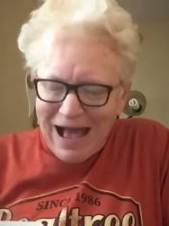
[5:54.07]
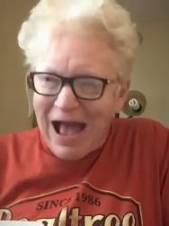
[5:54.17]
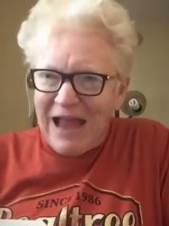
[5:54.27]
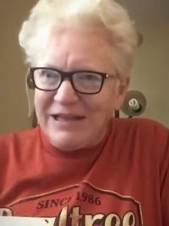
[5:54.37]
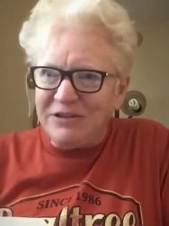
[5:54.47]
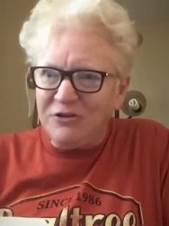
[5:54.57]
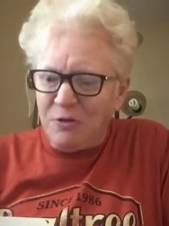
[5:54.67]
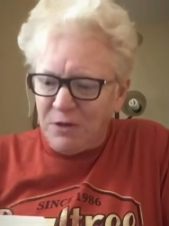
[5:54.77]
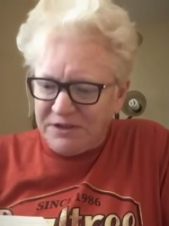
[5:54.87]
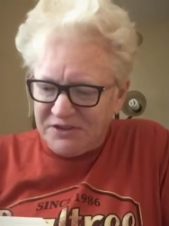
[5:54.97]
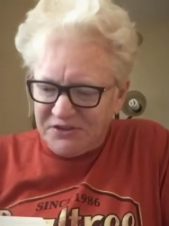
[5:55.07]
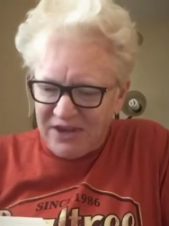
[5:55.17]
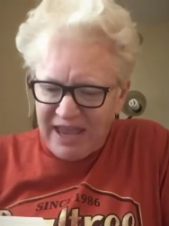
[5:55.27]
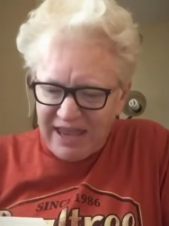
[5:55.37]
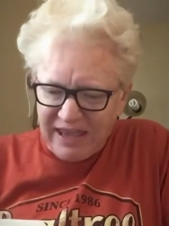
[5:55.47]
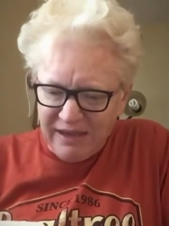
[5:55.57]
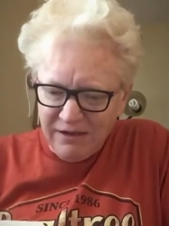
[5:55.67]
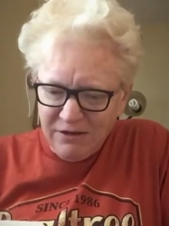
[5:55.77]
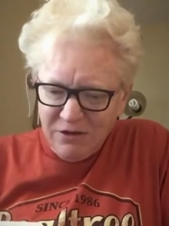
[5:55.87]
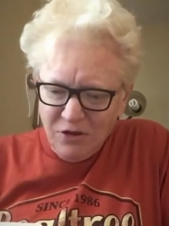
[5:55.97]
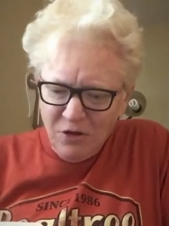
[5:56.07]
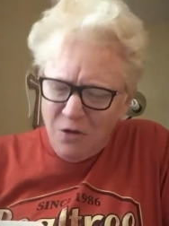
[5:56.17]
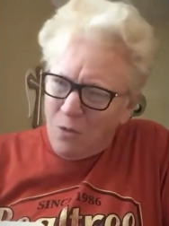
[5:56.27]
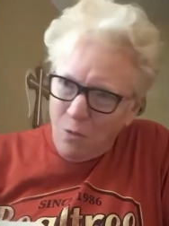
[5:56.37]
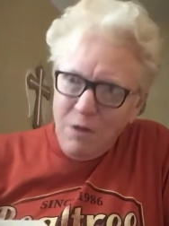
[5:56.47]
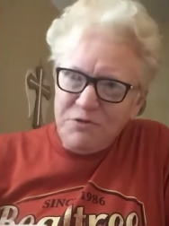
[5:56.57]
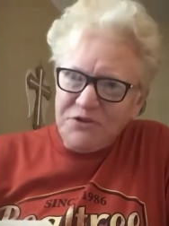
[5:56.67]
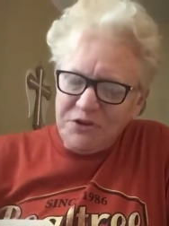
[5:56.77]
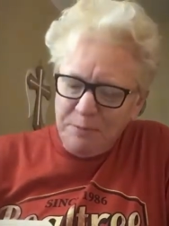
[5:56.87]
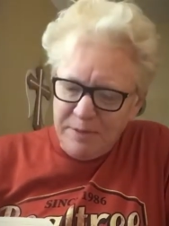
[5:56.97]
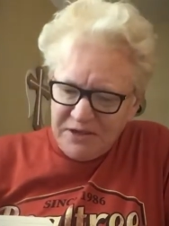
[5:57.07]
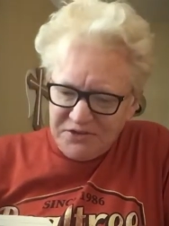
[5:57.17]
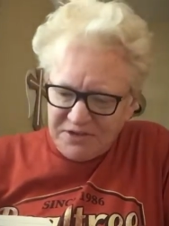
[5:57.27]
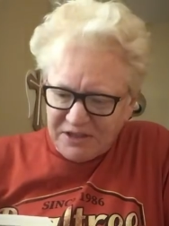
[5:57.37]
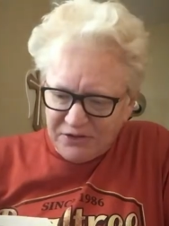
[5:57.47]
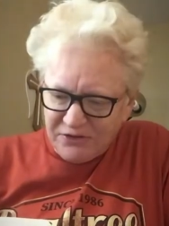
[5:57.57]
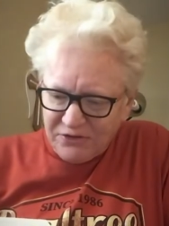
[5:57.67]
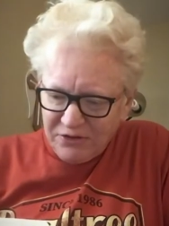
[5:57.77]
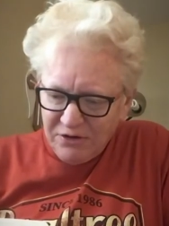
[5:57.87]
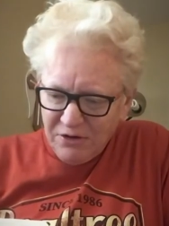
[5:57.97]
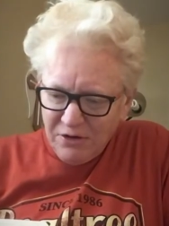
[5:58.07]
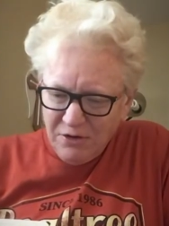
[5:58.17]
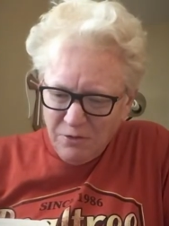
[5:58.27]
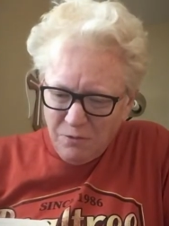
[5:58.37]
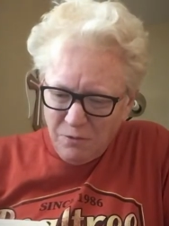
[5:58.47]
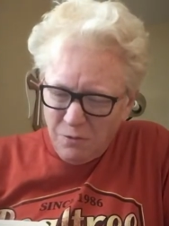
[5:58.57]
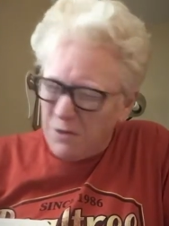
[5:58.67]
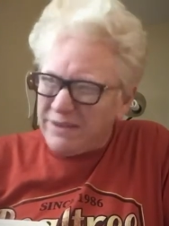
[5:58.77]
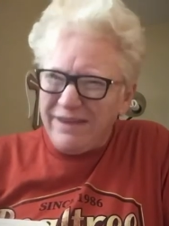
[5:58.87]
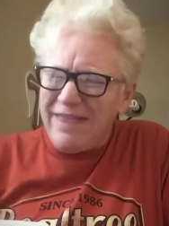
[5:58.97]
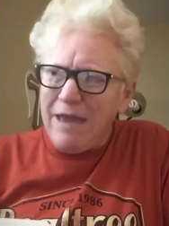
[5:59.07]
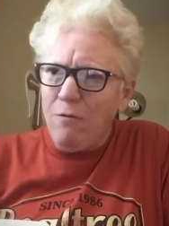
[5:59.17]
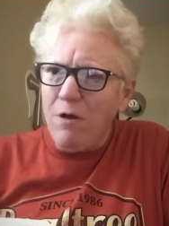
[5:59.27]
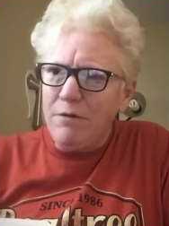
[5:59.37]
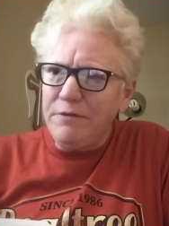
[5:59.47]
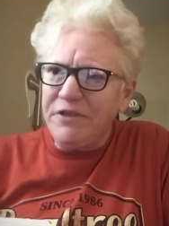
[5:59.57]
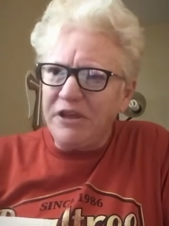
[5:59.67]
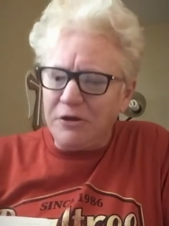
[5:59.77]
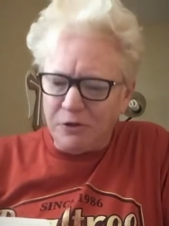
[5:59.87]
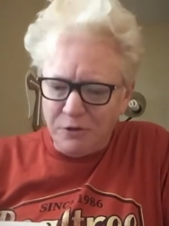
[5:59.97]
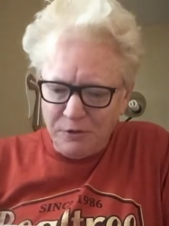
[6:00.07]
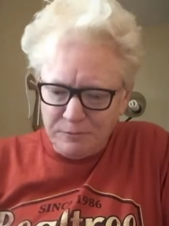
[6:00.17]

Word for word: I didn't know what to say. What was their business? What did they want with you?